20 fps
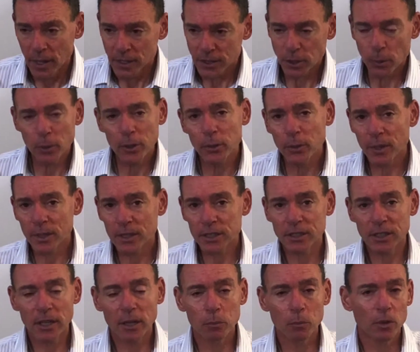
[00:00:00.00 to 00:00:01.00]
So when you
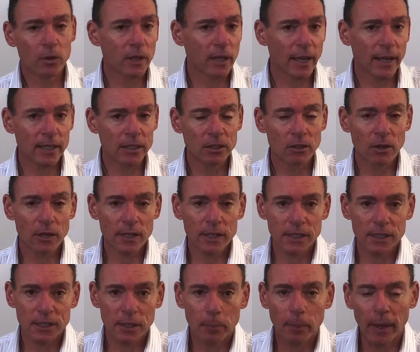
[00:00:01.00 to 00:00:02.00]
understand what the
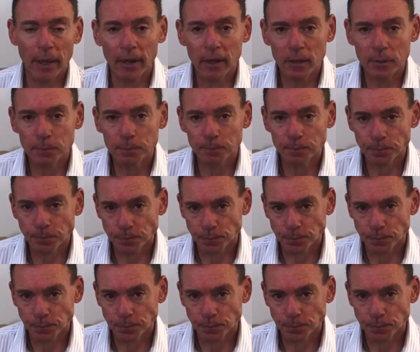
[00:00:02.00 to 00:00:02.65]
anxiety is about,